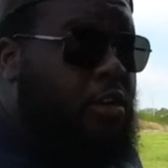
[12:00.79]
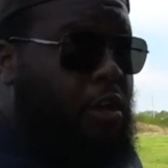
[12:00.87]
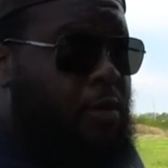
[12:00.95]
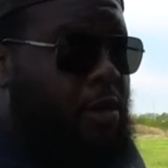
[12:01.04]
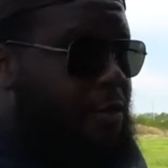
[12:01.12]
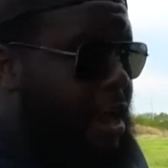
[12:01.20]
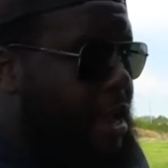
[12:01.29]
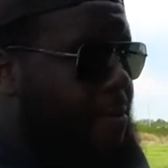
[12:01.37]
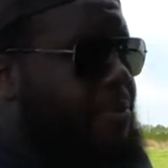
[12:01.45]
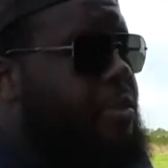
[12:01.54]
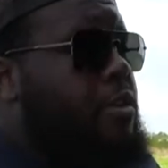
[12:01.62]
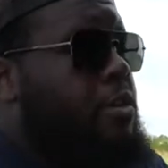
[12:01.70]
go with a
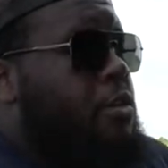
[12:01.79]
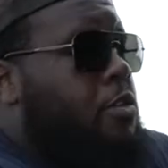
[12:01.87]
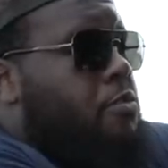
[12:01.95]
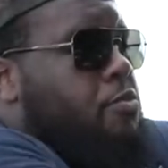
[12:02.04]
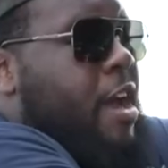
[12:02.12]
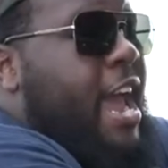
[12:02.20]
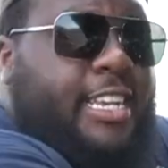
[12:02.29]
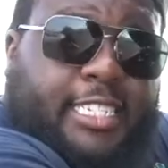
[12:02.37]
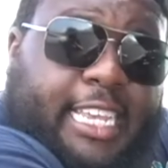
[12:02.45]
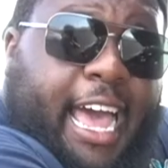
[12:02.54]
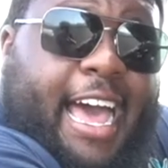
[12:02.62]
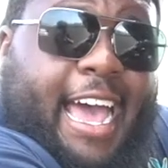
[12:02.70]
RAM, right
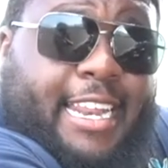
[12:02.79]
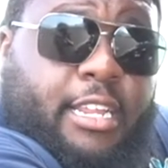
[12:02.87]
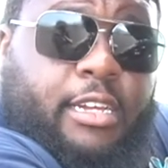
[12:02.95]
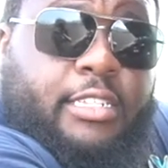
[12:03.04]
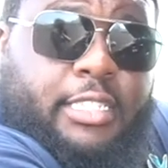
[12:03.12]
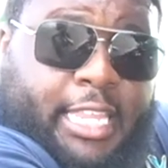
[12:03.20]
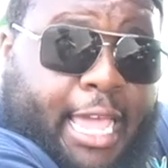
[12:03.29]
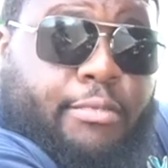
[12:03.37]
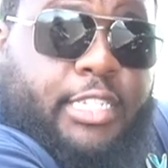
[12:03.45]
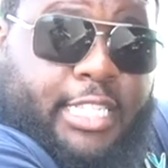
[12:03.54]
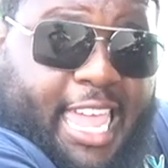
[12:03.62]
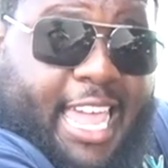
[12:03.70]
side
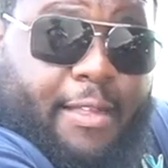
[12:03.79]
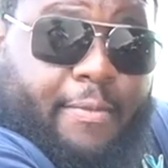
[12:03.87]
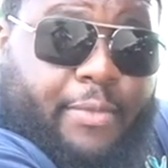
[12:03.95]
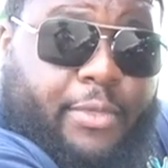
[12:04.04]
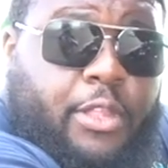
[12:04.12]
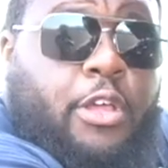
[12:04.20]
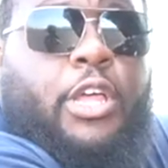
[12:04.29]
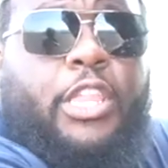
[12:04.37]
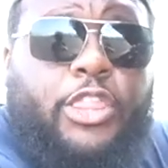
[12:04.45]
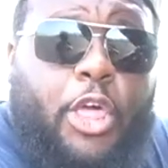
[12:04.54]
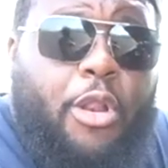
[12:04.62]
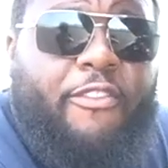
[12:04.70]
dipstick,
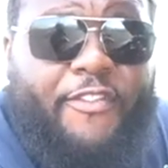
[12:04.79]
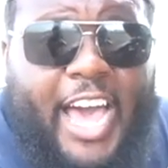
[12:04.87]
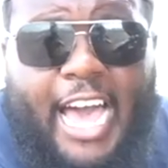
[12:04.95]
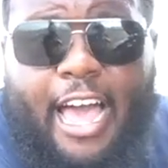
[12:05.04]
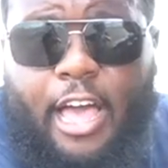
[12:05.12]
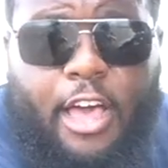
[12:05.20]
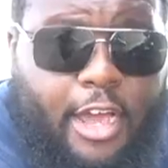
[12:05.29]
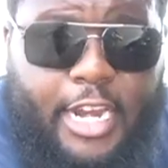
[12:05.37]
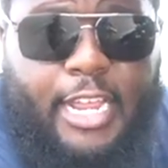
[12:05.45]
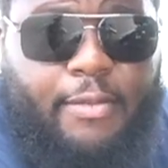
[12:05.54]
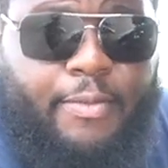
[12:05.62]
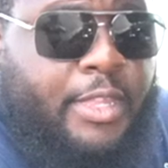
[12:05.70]

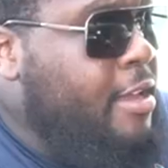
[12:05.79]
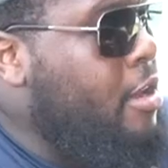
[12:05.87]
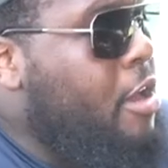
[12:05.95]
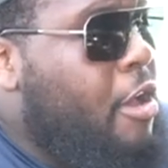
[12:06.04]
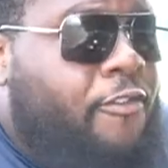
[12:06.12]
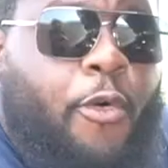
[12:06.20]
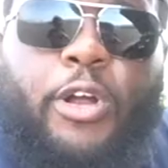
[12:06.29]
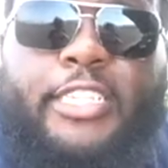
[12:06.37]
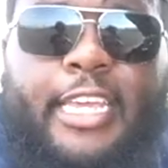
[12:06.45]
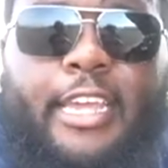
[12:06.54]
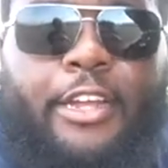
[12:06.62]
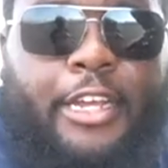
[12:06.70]
3,500,
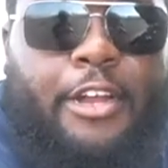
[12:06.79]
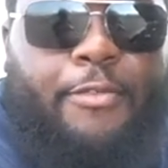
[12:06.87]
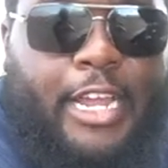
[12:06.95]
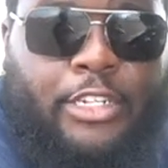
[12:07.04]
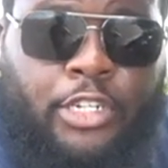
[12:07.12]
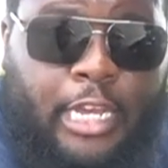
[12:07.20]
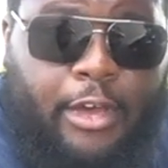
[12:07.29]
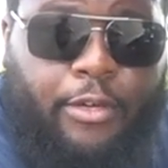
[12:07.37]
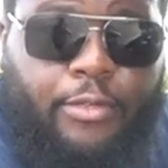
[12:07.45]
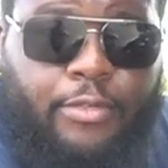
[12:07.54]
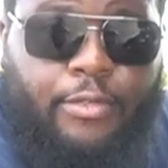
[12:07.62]
410 gear ratio.